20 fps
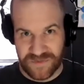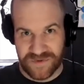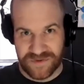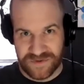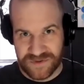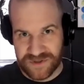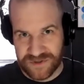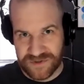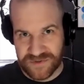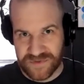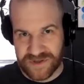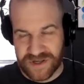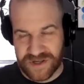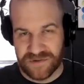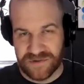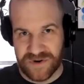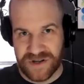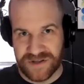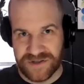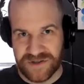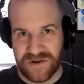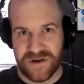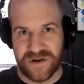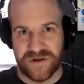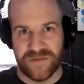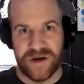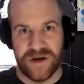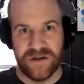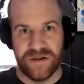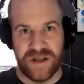which is what I talk
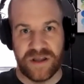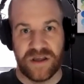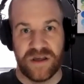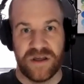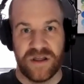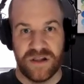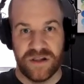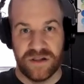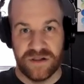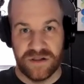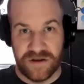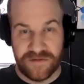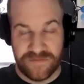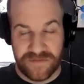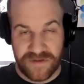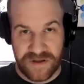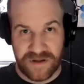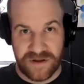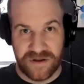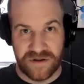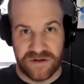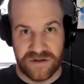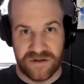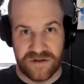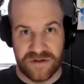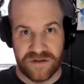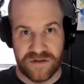about, like loving